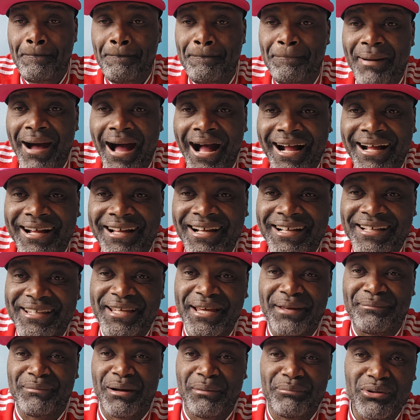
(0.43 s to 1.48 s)
back
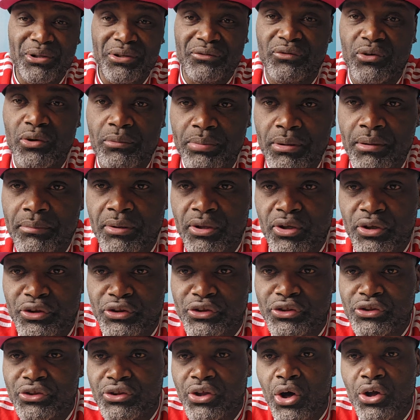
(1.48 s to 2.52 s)
again, my beautiful people. And
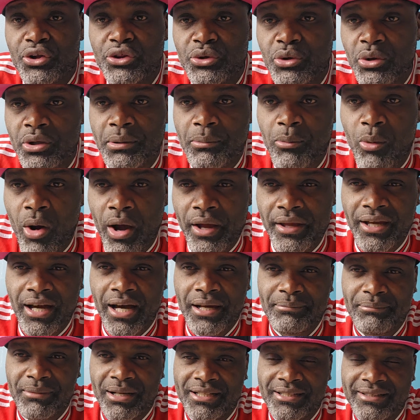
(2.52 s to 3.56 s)
don't know the boy
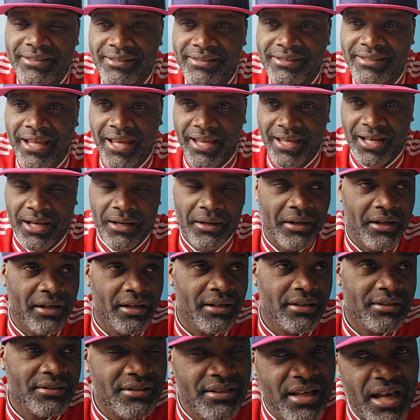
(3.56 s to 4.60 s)
Yardman there.
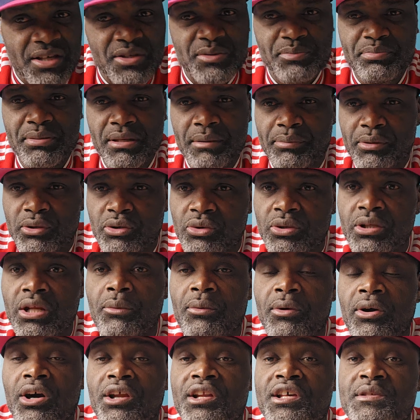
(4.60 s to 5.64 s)
Yes, people, today
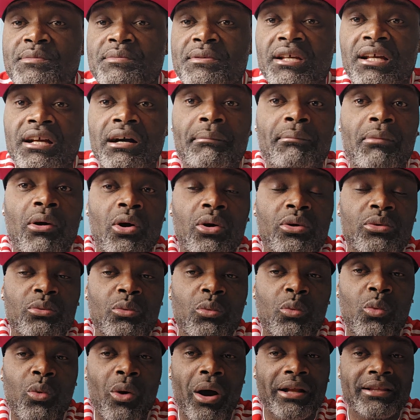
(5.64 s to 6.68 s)
we're going to speak about
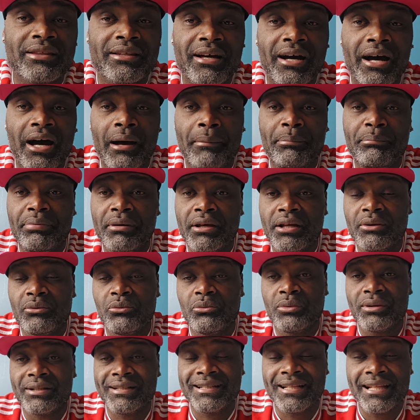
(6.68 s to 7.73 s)
what
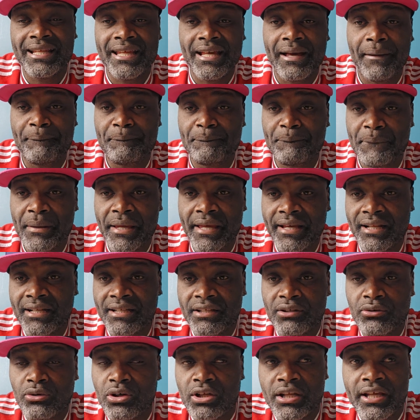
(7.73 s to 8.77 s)
happened with Liam
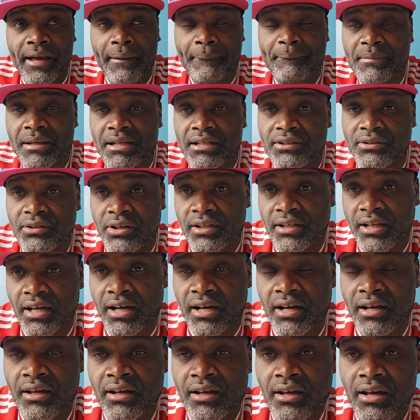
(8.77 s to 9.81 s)
Bailey. You know, Liam Bailey
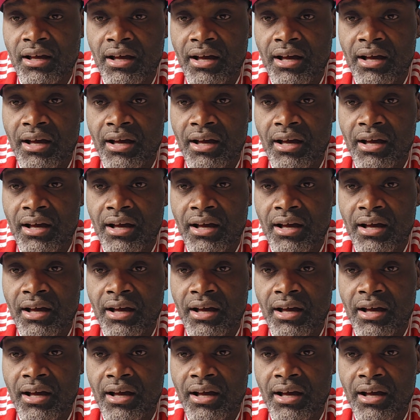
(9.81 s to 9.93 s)
done